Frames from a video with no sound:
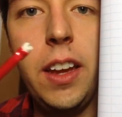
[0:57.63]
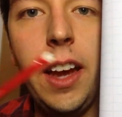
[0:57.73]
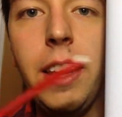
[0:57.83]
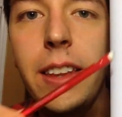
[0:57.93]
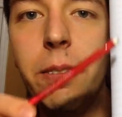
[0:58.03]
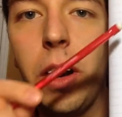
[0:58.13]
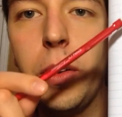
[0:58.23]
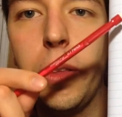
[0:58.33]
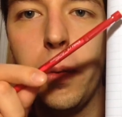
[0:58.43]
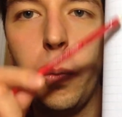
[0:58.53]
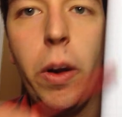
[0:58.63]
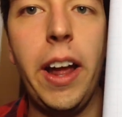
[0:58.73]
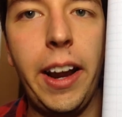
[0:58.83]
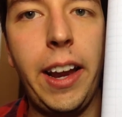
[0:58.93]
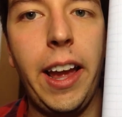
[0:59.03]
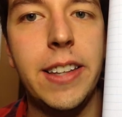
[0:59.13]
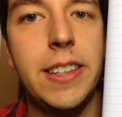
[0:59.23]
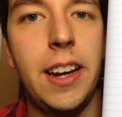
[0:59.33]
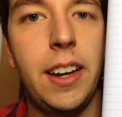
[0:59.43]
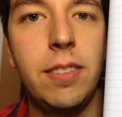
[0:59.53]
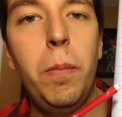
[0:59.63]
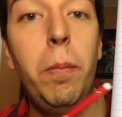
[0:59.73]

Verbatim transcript: Anything marked with a red I can't sit in.